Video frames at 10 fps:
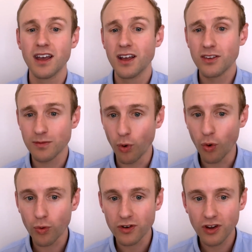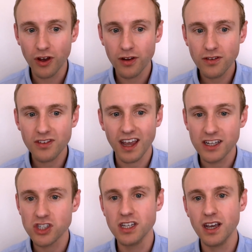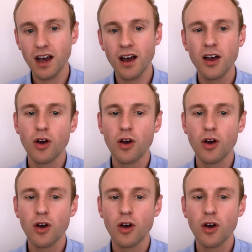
small returns each year,